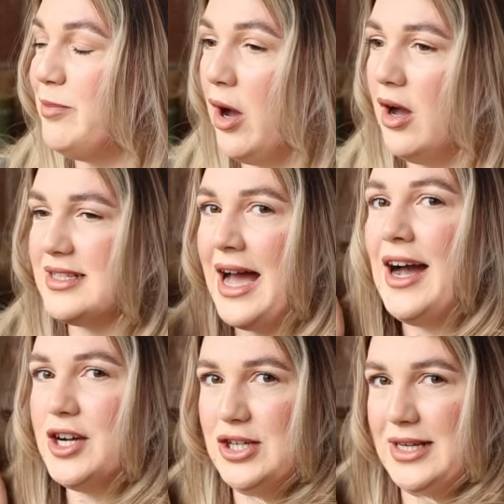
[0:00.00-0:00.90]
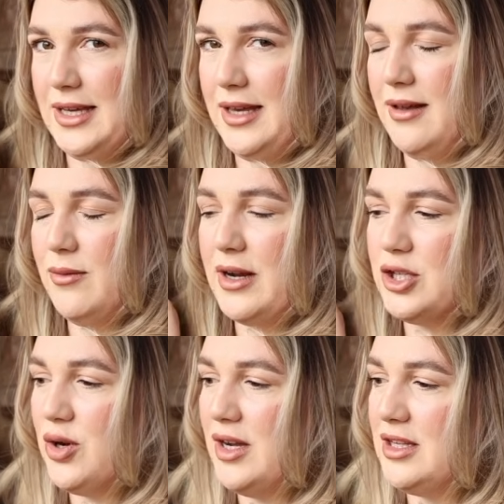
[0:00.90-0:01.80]
But actually, when I
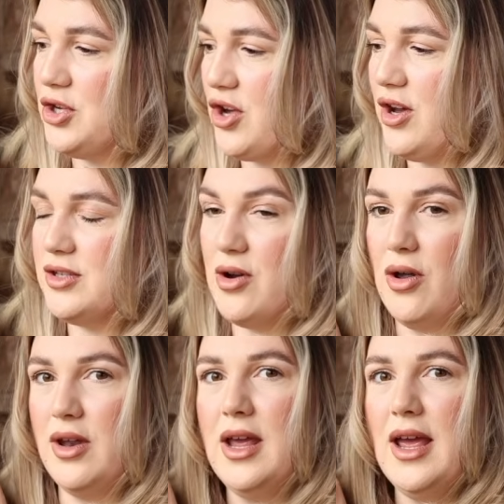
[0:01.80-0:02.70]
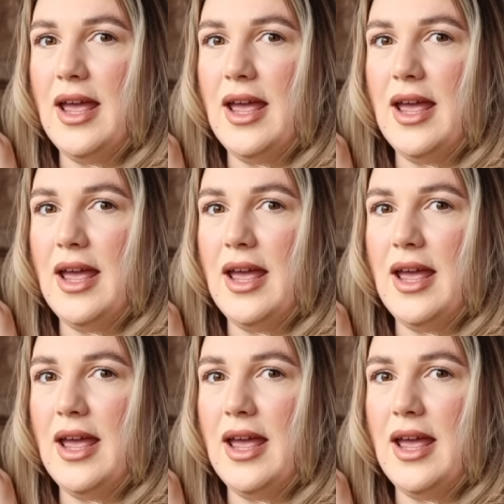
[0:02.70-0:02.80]
tried this shirt on,